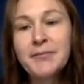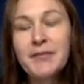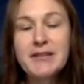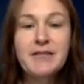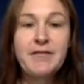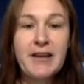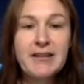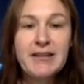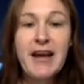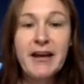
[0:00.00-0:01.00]
this
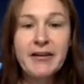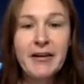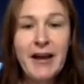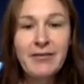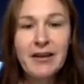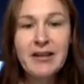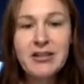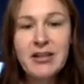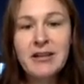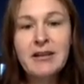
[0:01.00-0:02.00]
fixed header
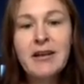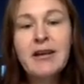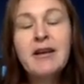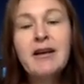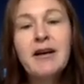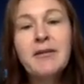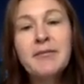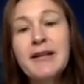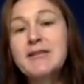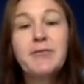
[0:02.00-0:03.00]
navigation.
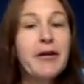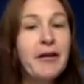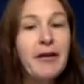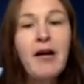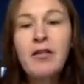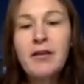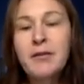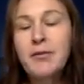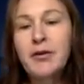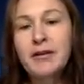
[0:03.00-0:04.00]
That's where all the
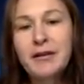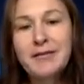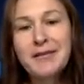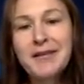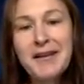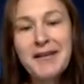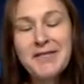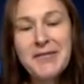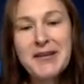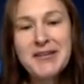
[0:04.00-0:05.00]
important
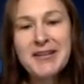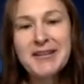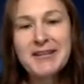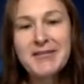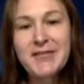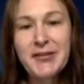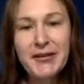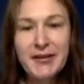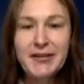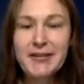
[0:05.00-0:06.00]
information is
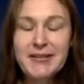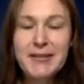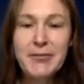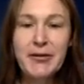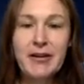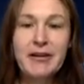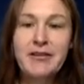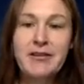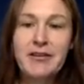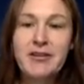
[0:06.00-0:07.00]
for supporting your
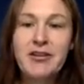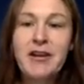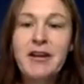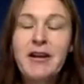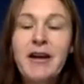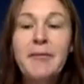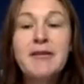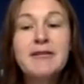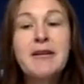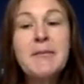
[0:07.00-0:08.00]
search. I'm going
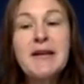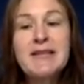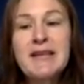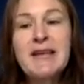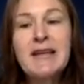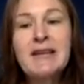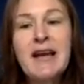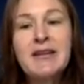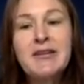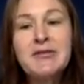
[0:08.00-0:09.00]
to start by saying
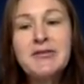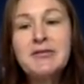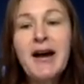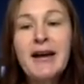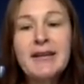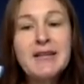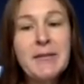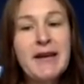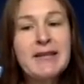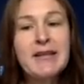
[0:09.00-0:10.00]
that you do not need to
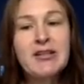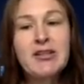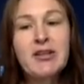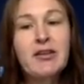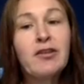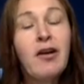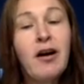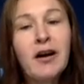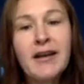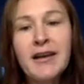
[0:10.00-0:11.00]
pay attention to the
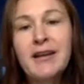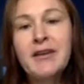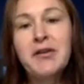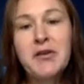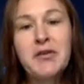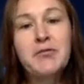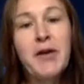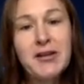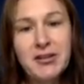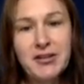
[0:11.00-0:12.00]
login or the
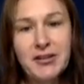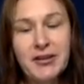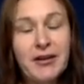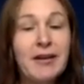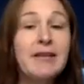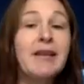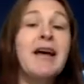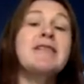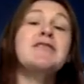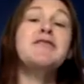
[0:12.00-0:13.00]
register
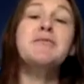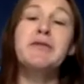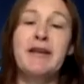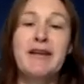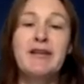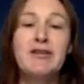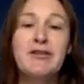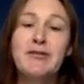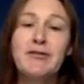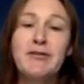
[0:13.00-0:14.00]
unless you plan
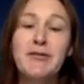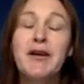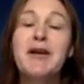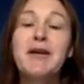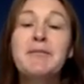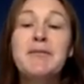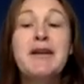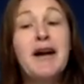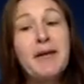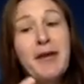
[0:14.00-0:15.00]
to
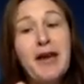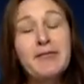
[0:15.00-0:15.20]
become a